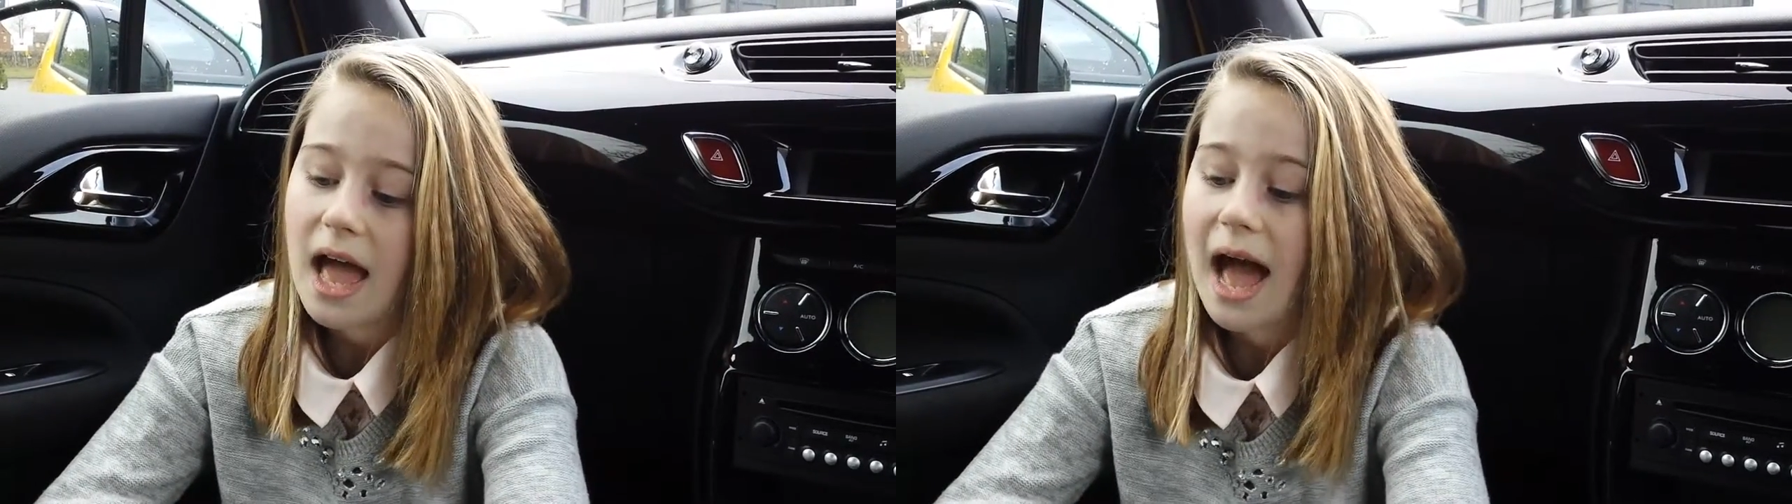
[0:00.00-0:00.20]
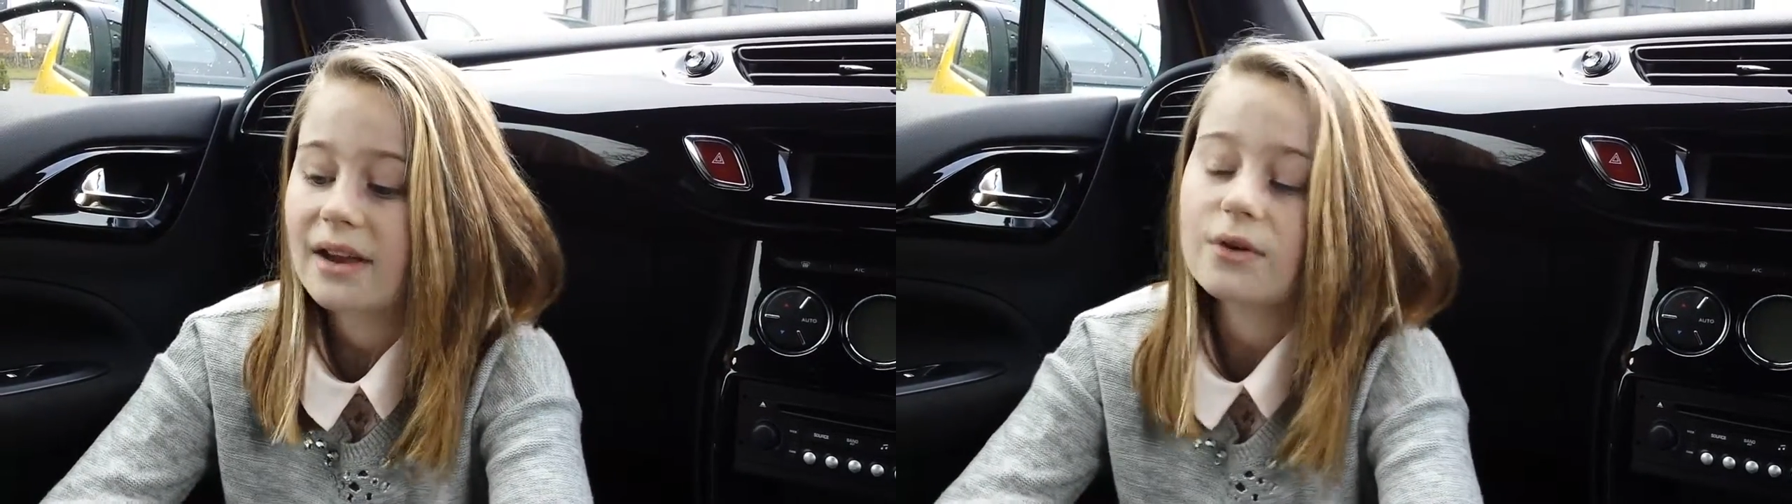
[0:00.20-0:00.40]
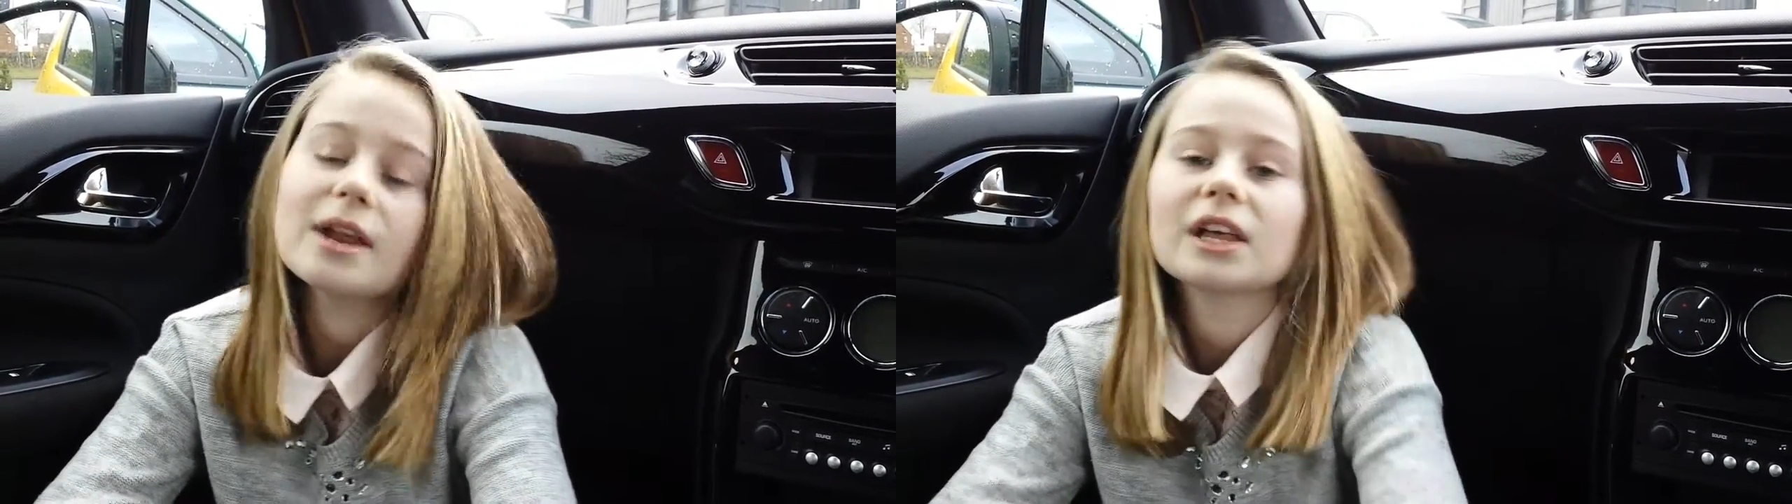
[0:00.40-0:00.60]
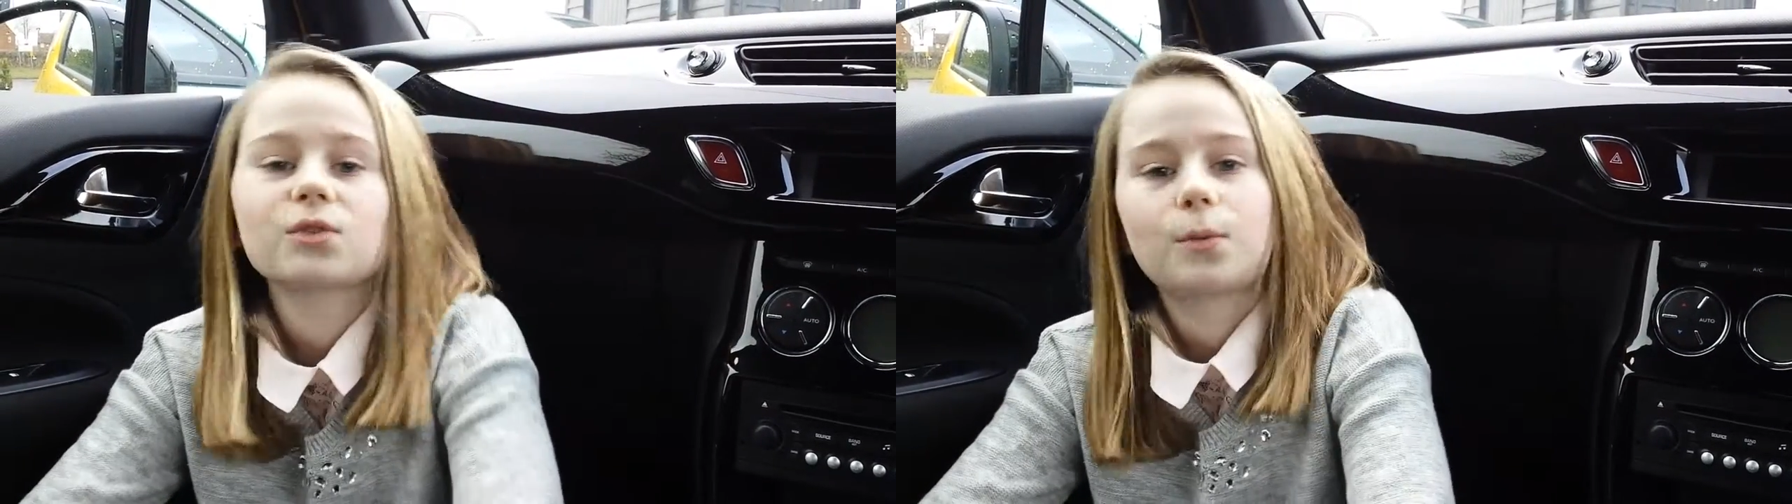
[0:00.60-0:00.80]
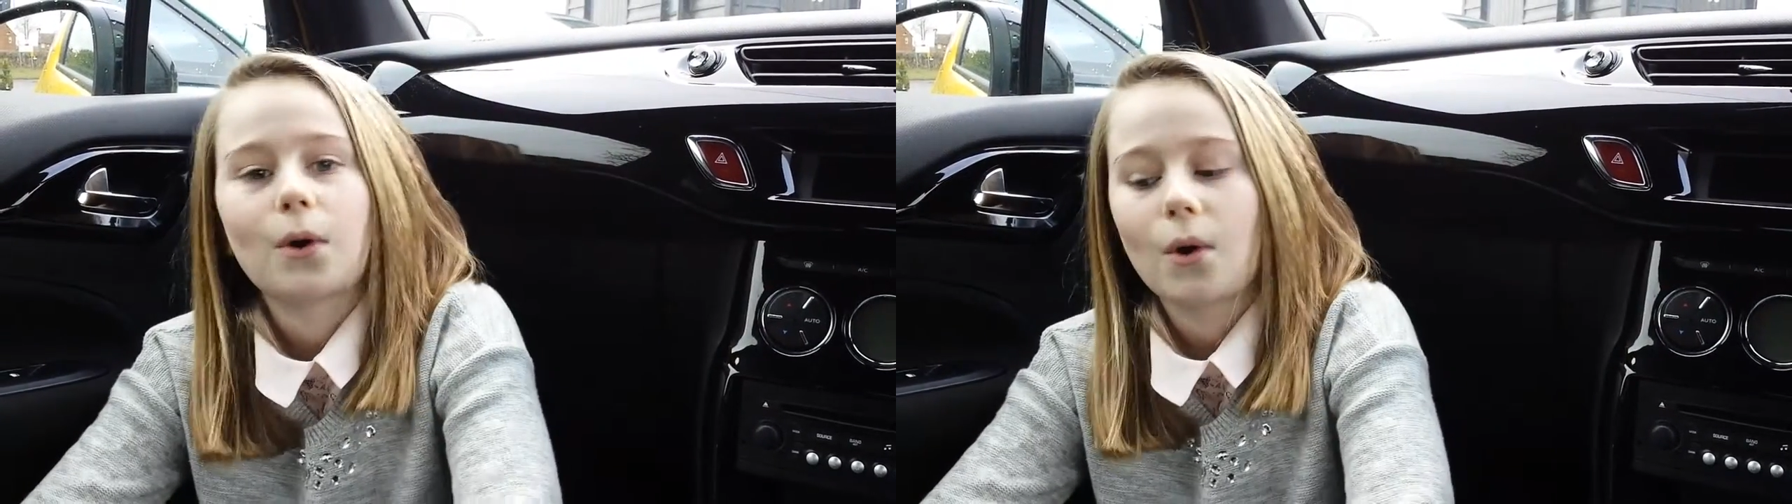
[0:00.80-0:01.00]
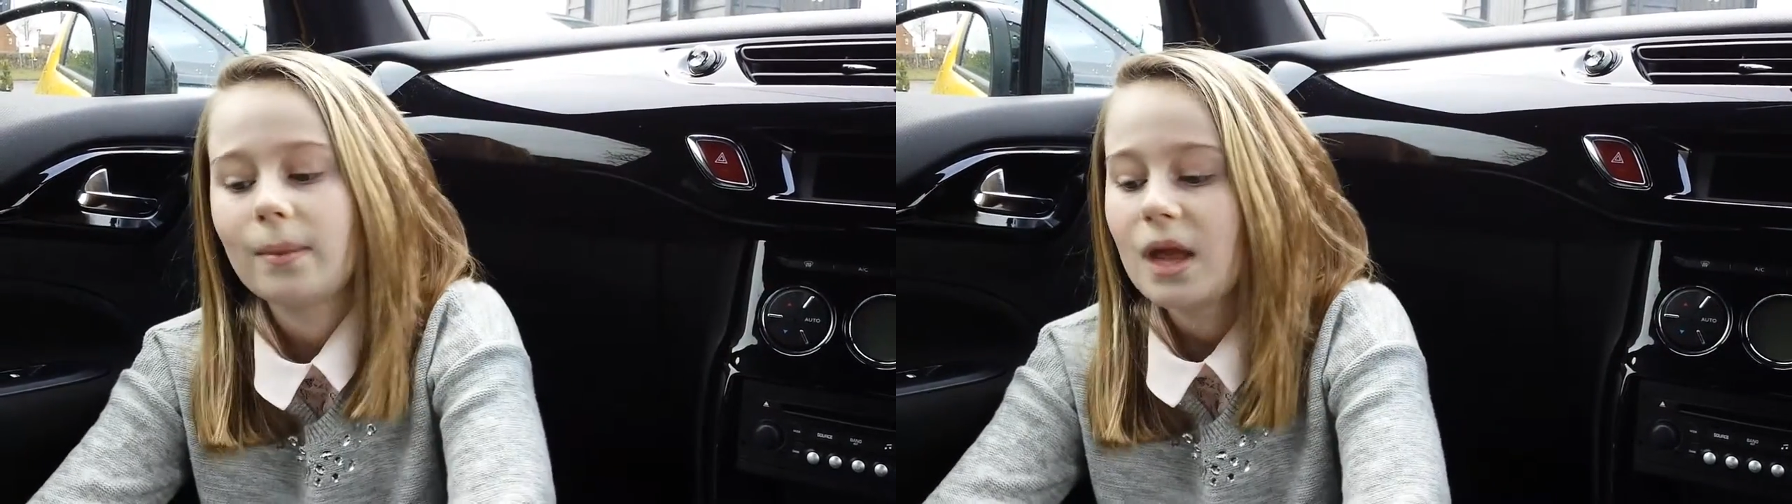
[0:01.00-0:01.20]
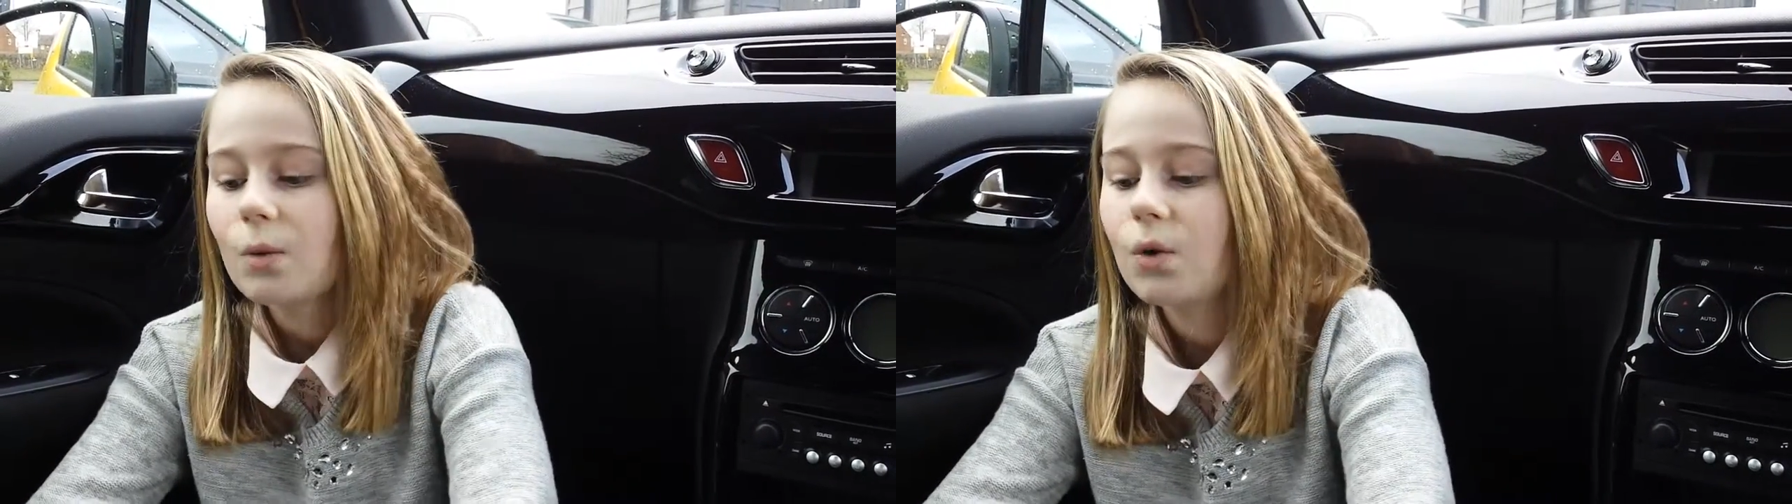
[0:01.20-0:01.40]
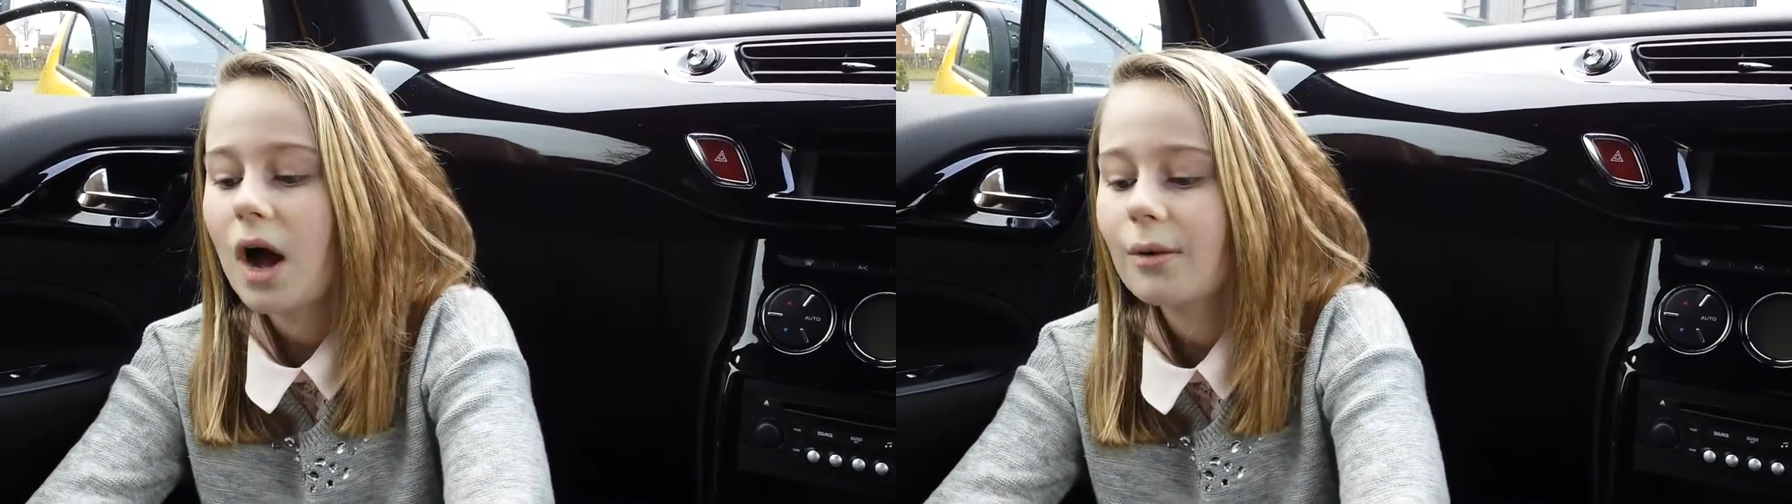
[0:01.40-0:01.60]
and our next report
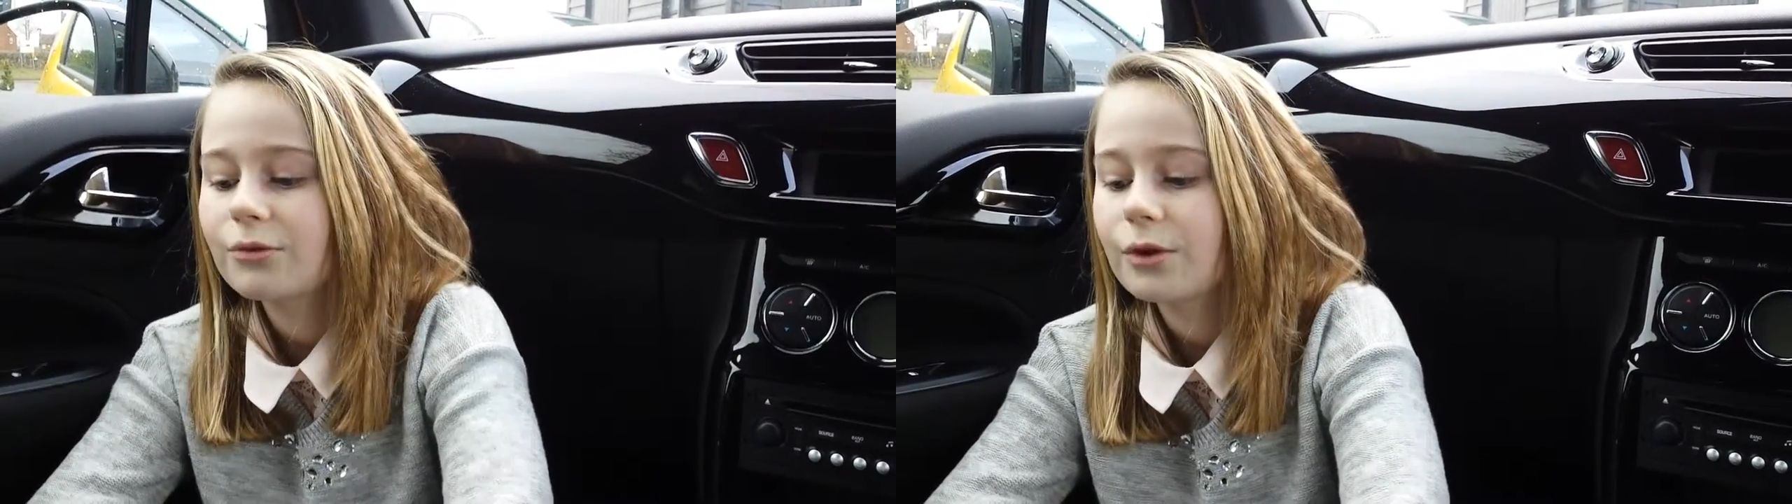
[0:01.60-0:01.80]
will come